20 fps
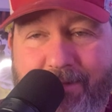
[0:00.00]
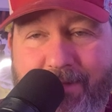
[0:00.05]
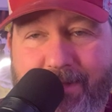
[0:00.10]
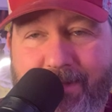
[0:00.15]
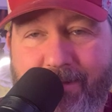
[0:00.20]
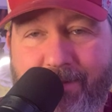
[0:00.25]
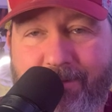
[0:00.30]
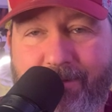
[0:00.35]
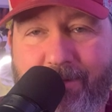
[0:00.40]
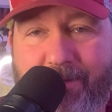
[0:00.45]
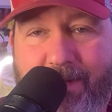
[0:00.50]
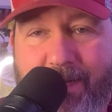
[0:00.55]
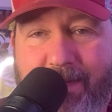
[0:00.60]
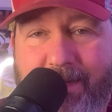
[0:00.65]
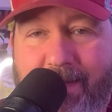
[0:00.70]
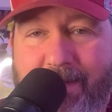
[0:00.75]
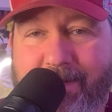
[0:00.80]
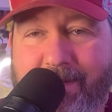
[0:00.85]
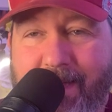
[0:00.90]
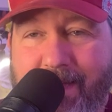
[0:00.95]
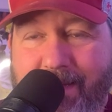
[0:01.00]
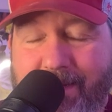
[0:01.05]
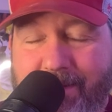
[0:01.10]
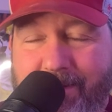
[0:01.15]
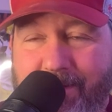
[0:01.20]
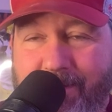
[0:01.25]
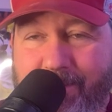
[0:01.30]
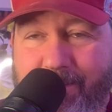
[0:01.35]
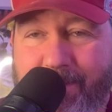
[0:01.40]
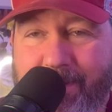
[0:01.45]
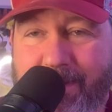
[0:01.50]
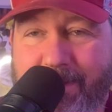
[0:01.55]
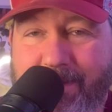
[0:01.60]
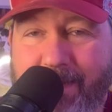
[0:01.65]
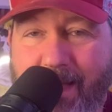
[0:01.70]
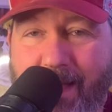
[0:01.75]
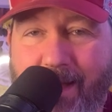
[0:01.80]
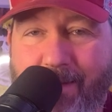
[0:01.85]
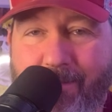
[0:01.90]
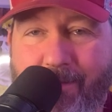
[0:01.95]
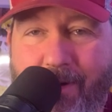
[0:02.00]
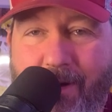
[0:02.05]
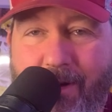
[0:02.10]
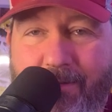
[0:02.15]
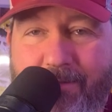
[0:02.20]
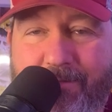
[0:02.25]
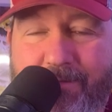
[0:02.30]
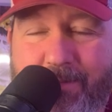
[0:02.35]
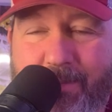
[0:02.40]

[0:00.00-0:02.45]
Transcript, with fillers: still feel like they take a little bit of time off,